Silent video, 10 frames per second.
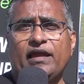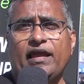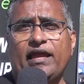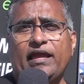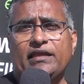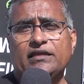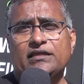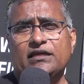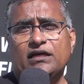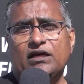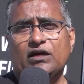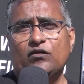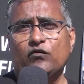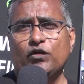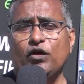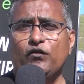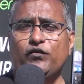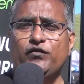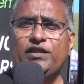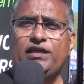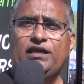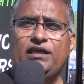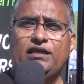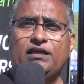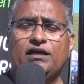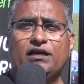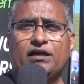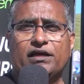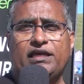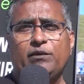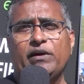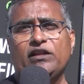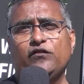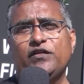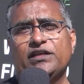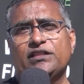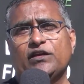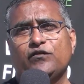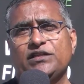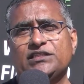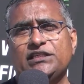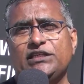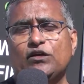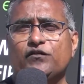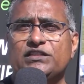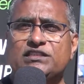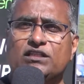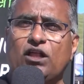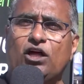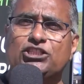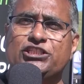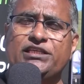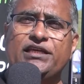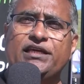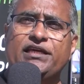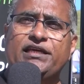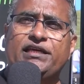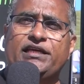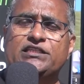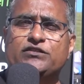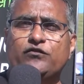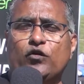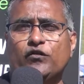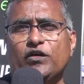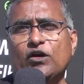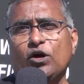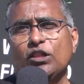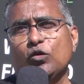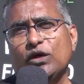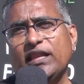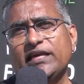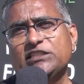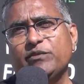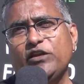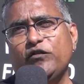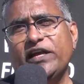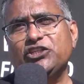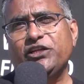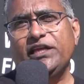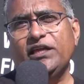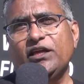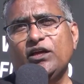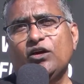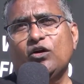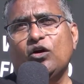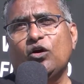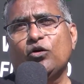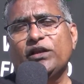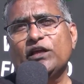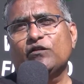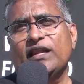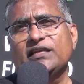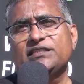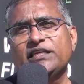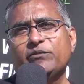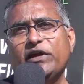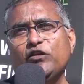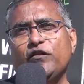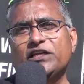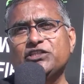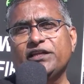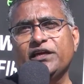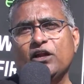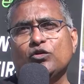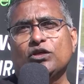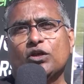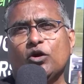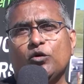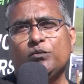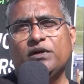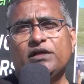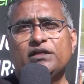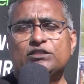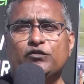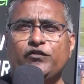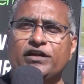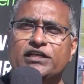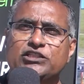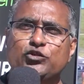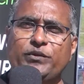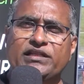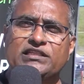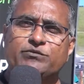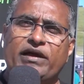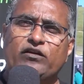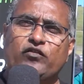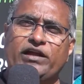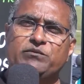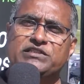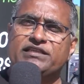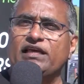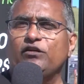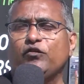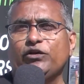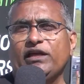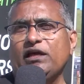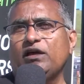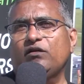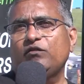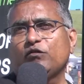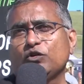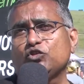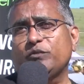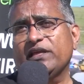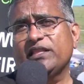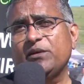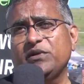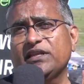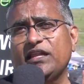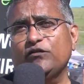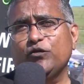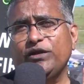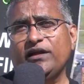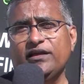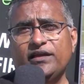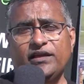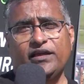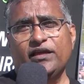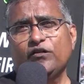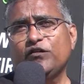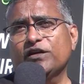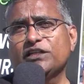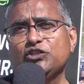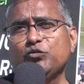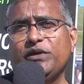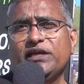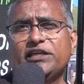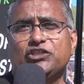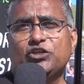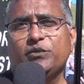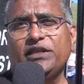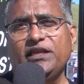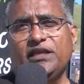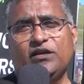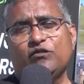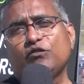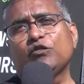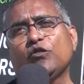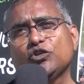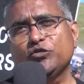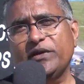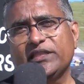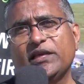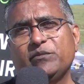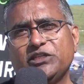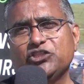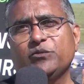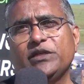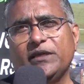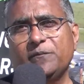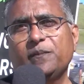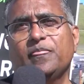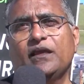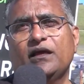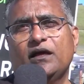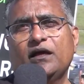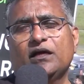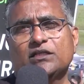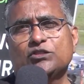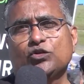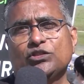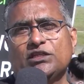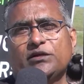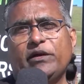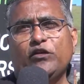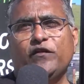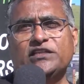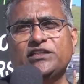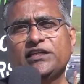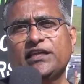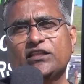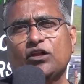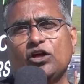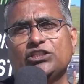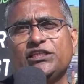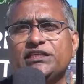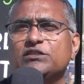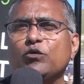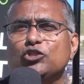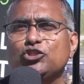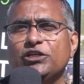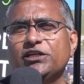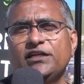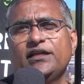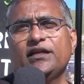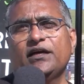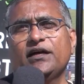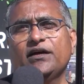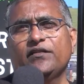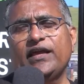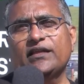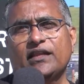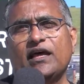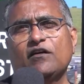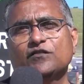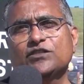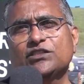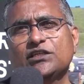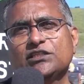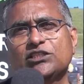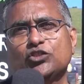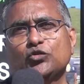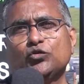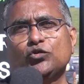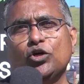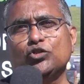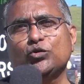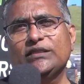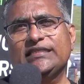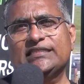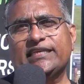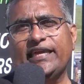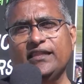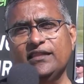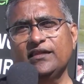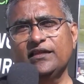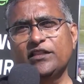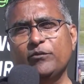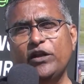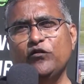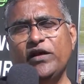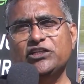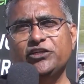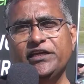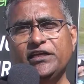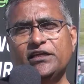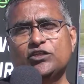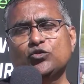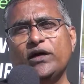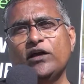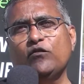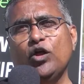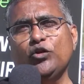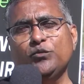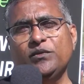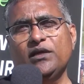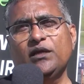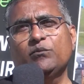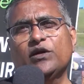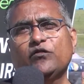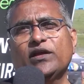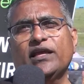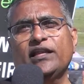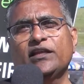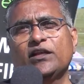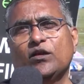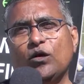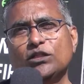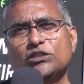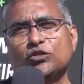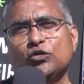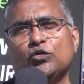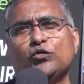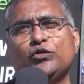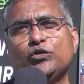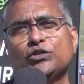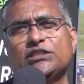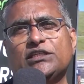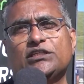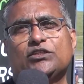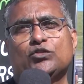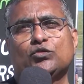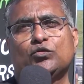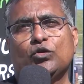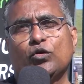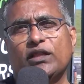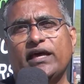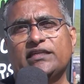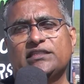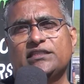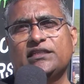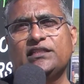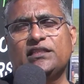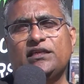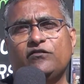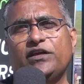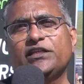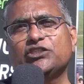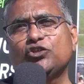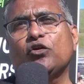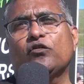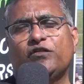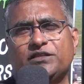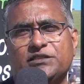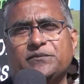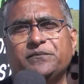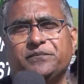And one of the key benefit that we see of this technology is what we call localized manufacturing or equalizing manufacturing around the globe. So if you are consuming these bike frames in California, we want to make them in California. If you are consuming in Germany, we would want to make them in Germany. So the manufacturing technology is modular. That allows us to not only scale the manufacturing to higher volume, but we can also use it to localize it in the various geographies.